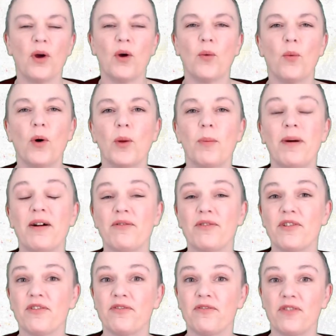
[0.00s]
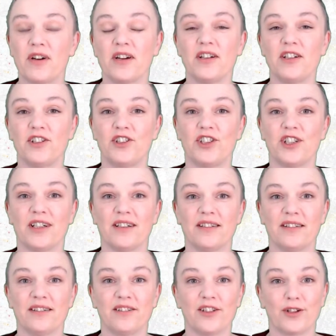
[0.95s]
What about the furniture
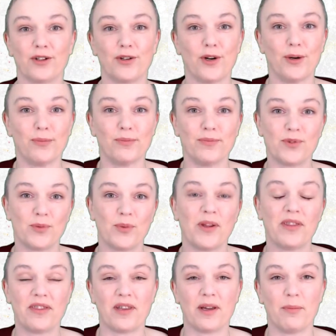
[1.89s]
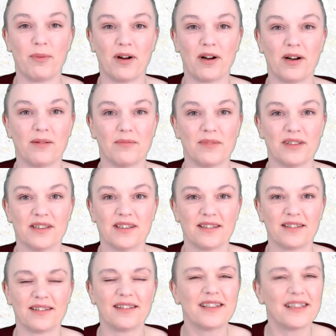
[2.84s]
that comes with the apartment?
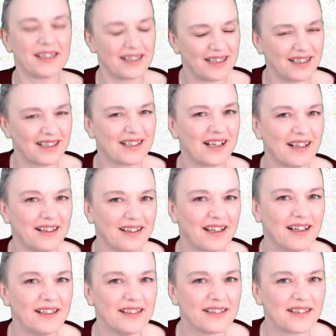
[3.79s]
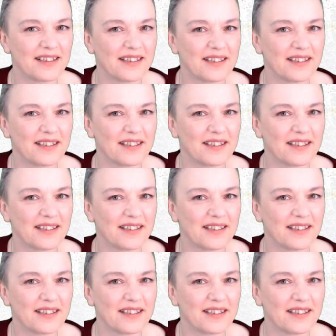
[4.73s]
Can you sell that?